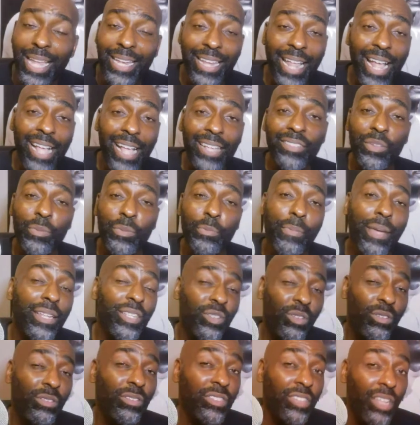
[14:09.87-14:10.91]
And that's the
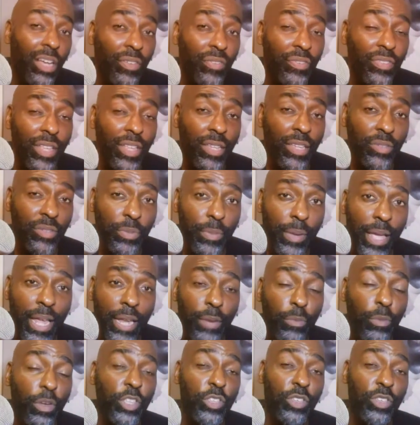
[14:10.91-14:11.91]
mental toughness, man.